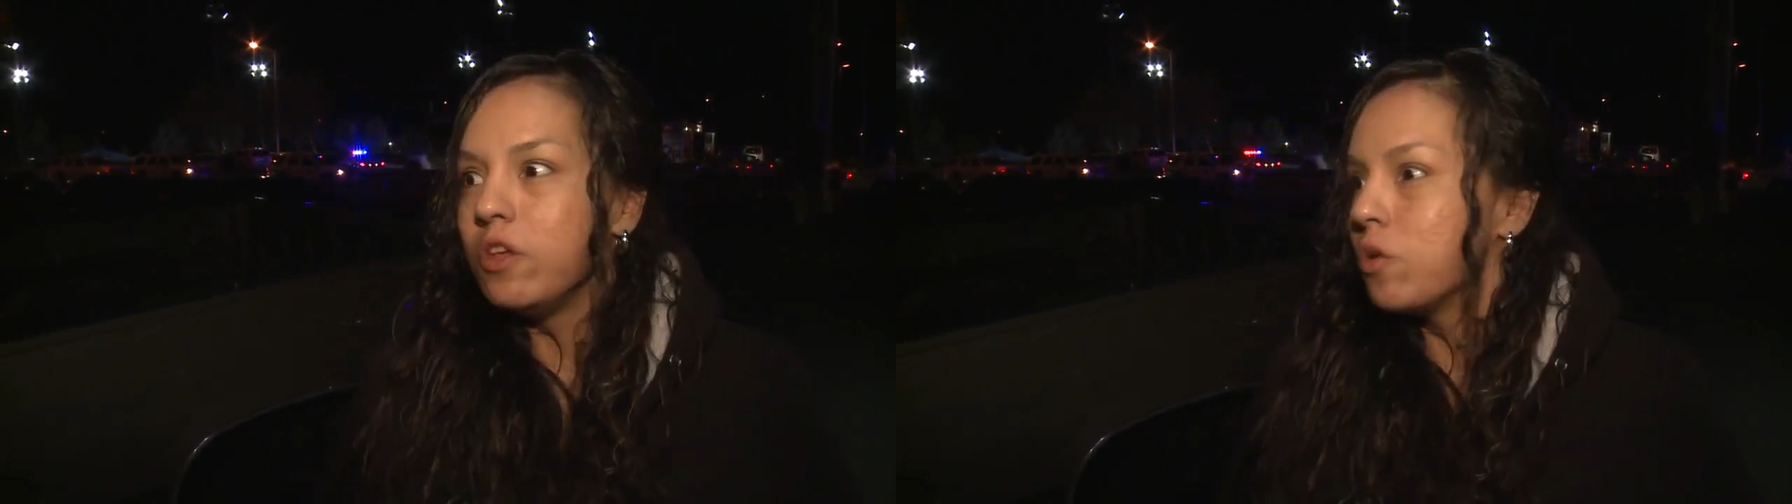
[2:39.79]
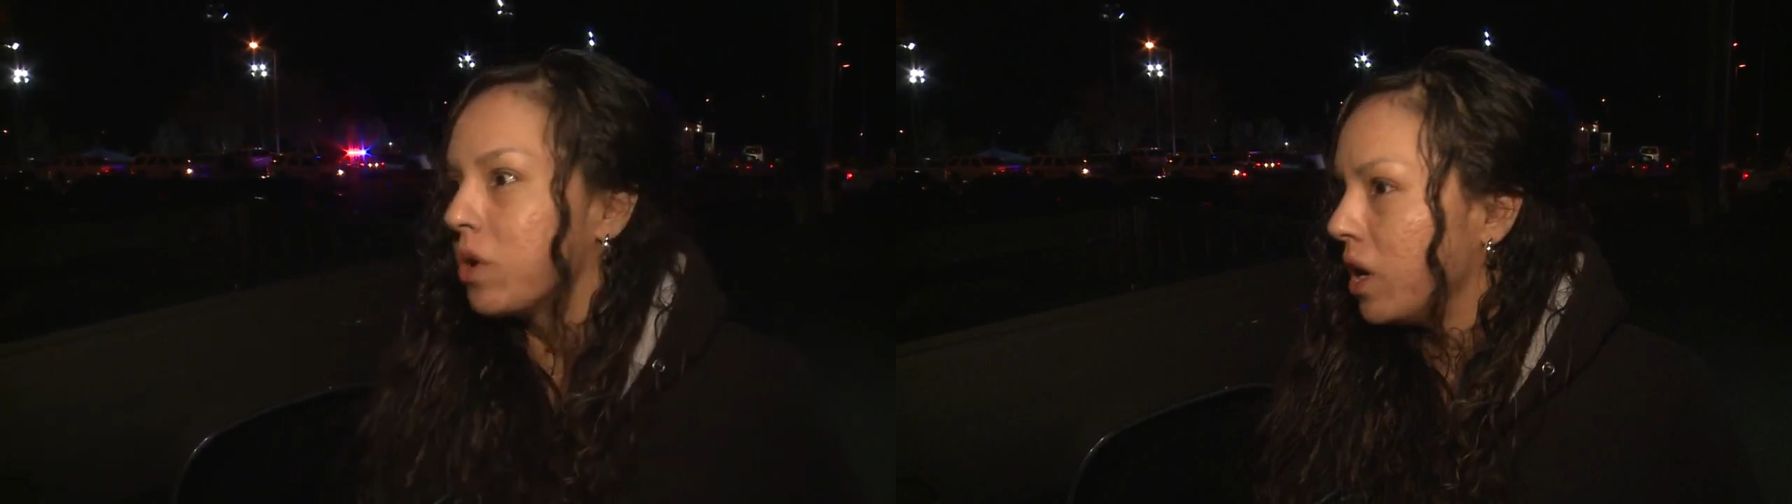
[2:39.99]

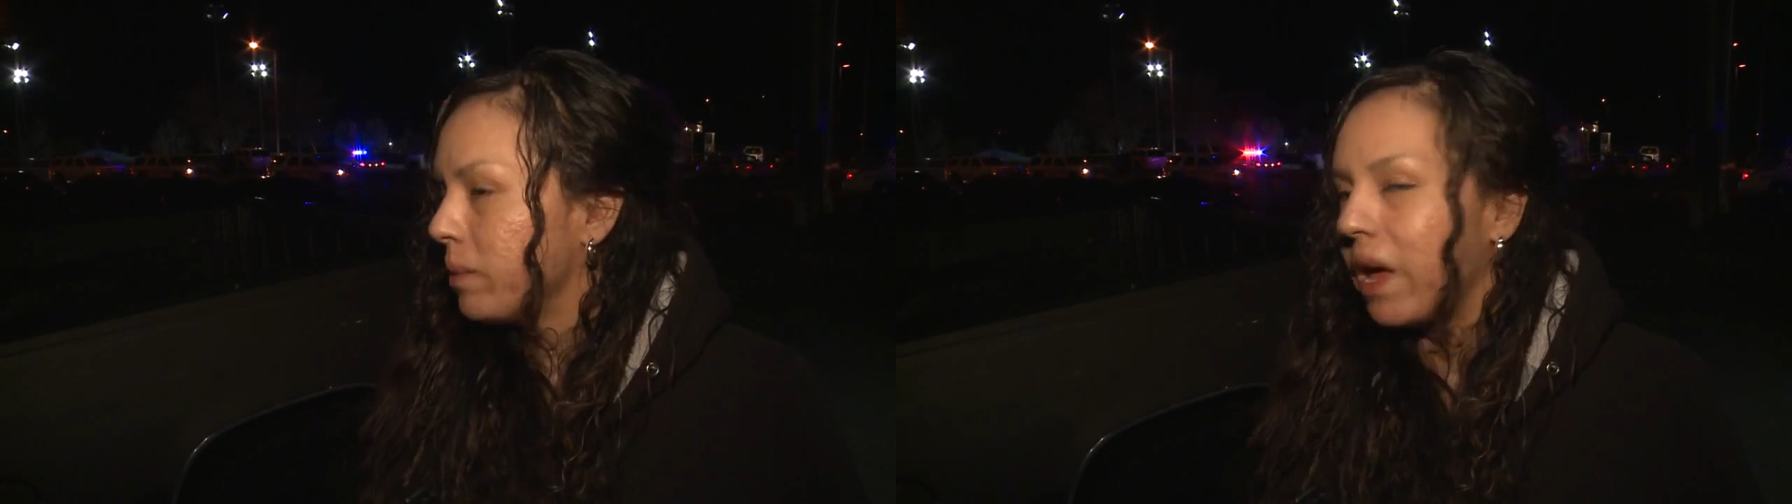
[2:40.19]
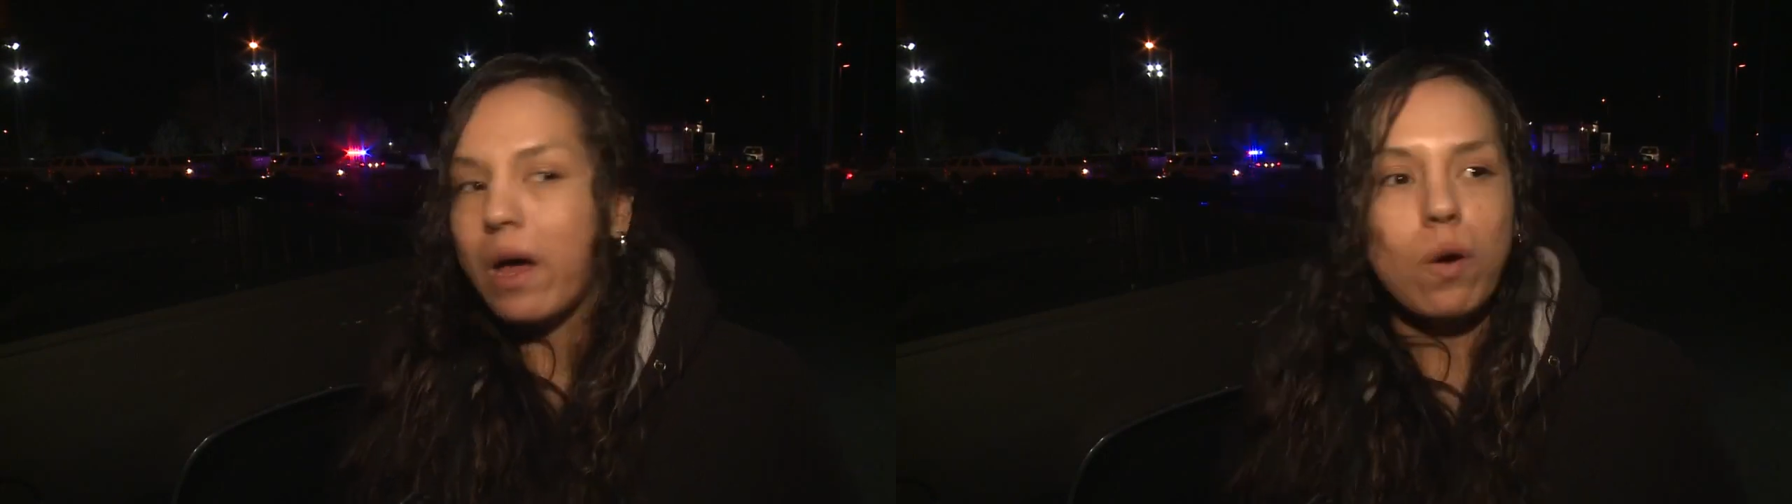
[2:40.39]
You
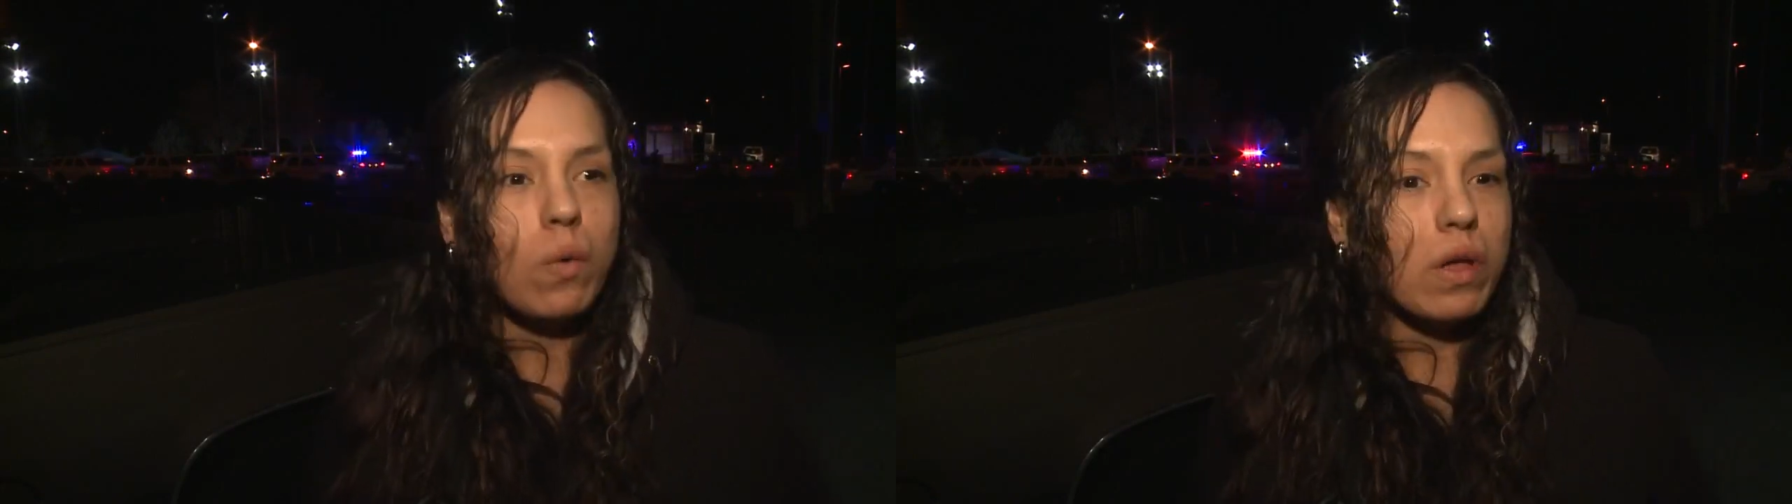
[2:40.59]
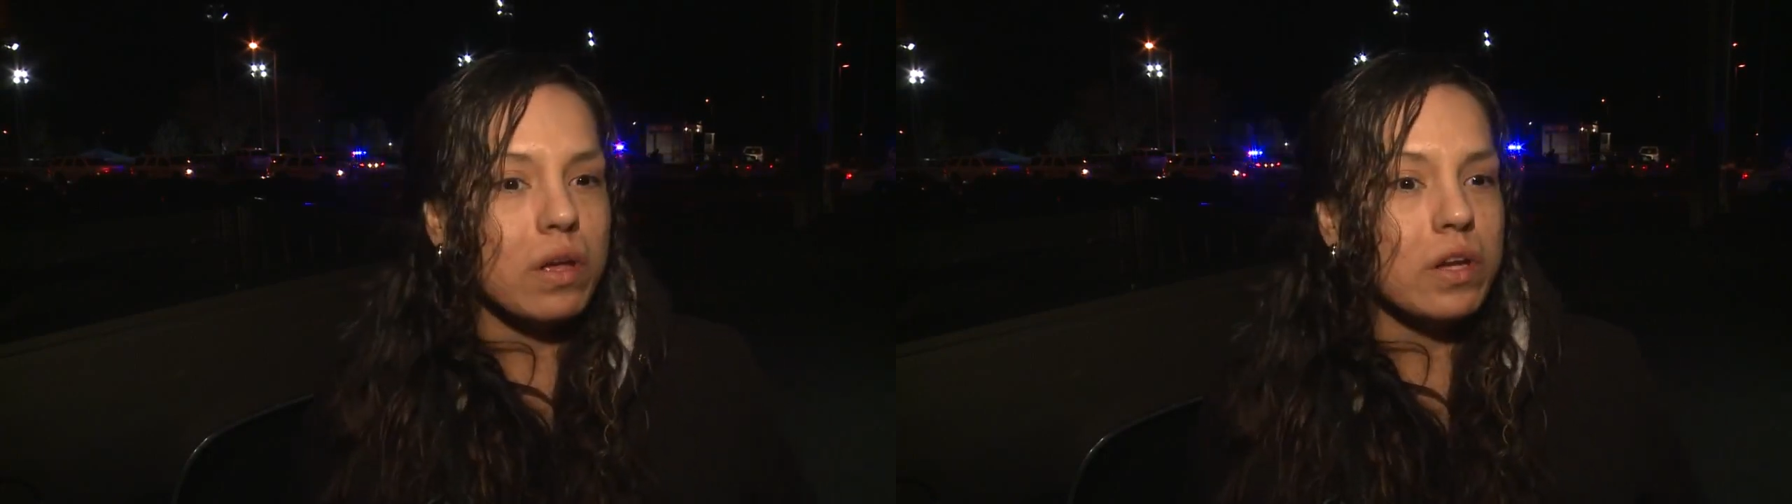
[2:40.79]
come
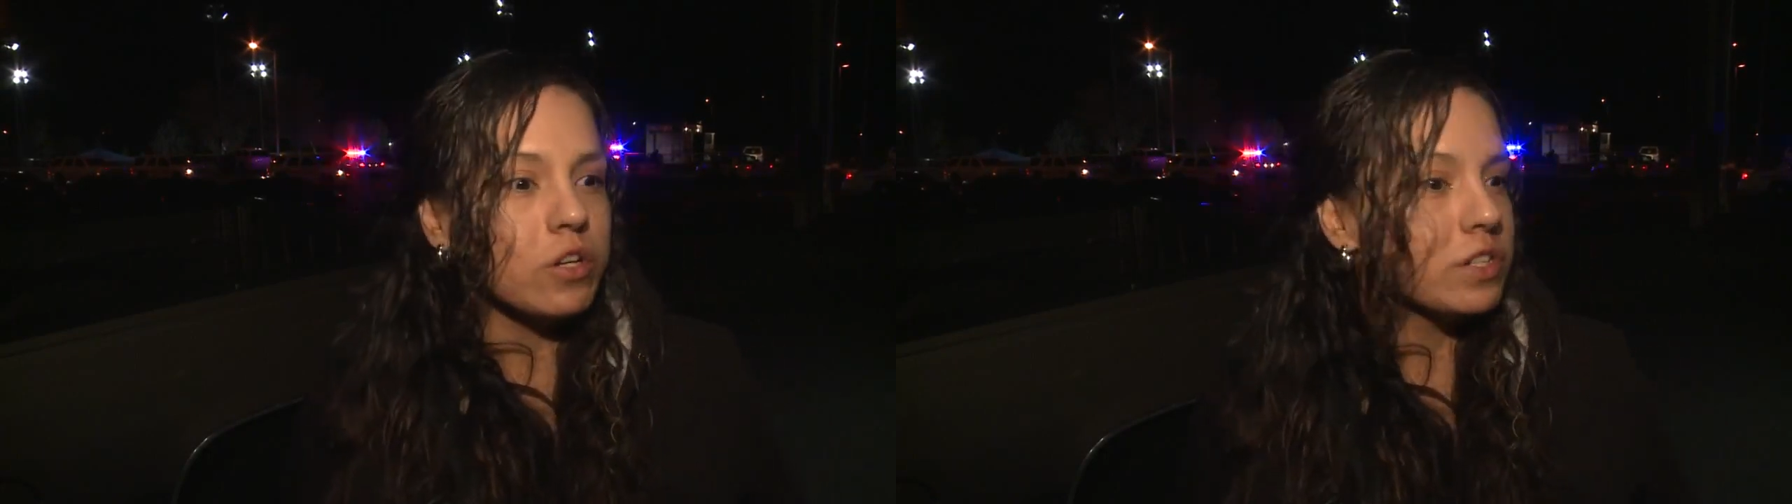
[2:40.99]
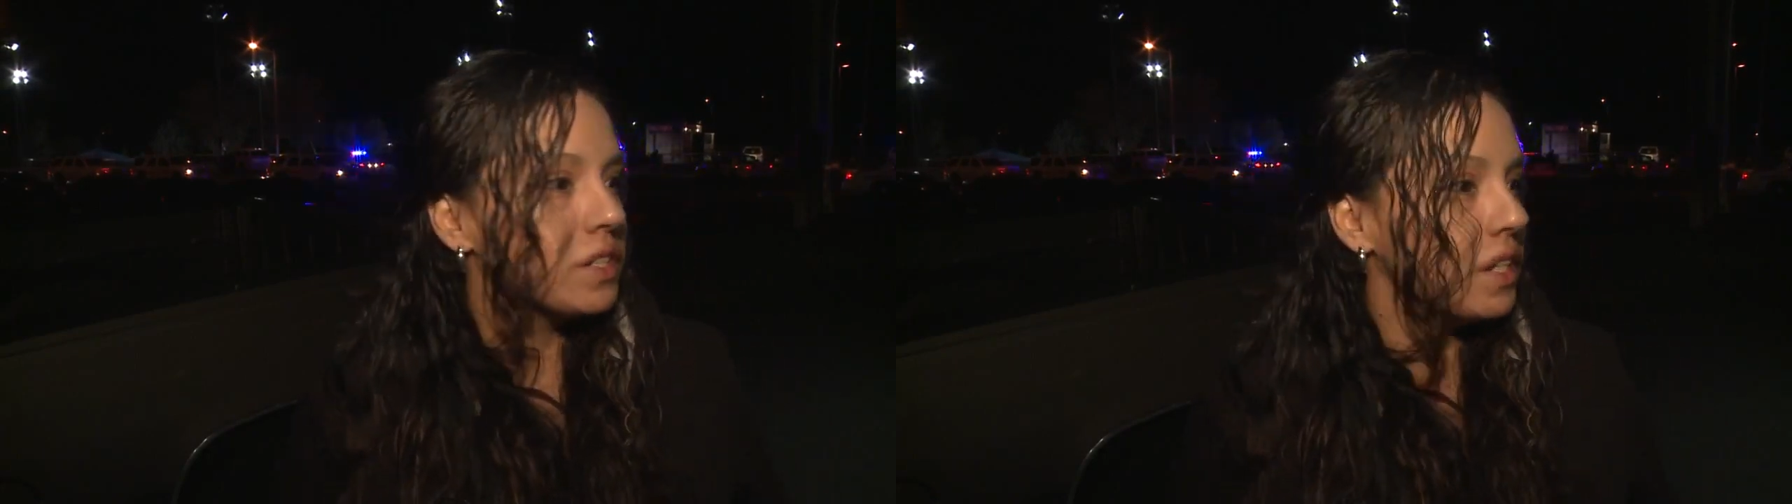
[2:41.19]
out and
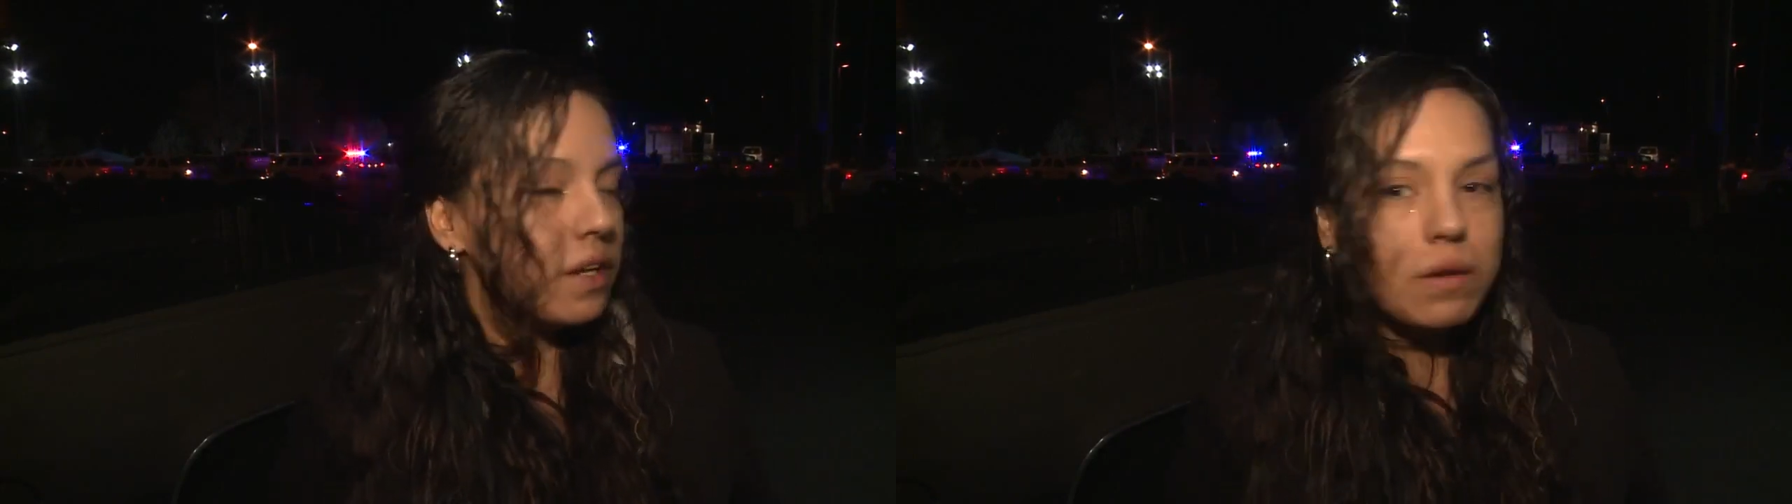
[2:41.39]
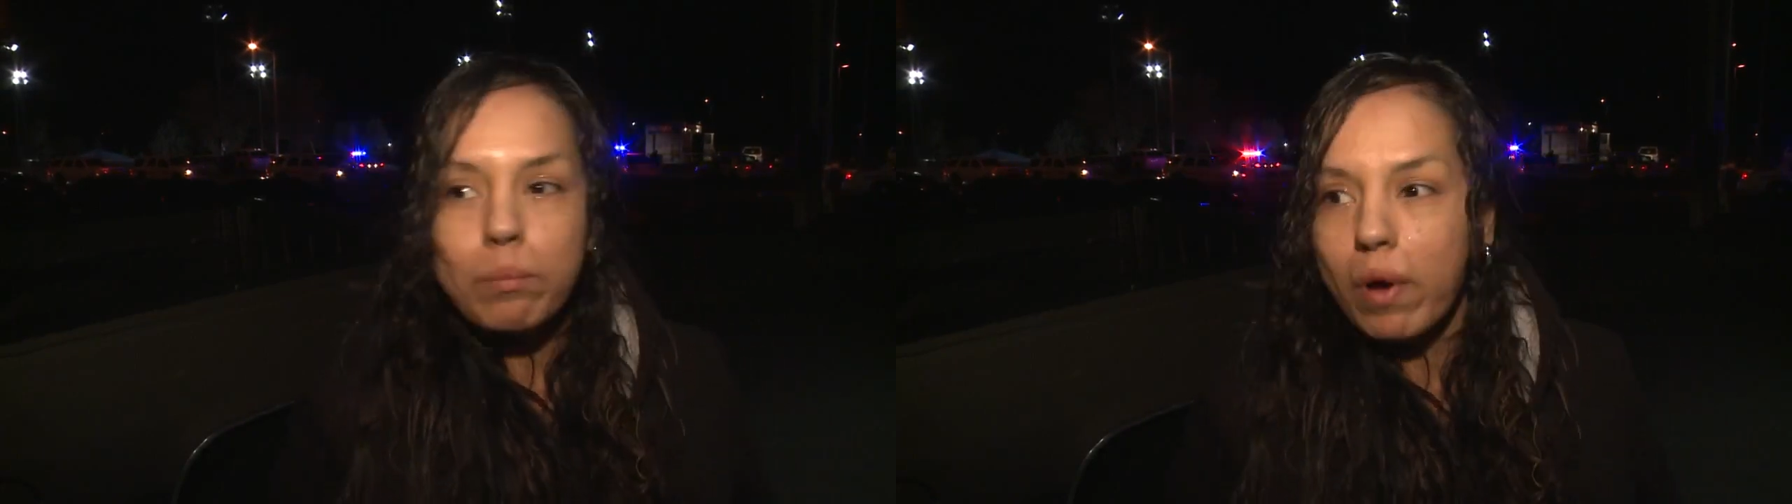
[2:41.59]
you're just seeing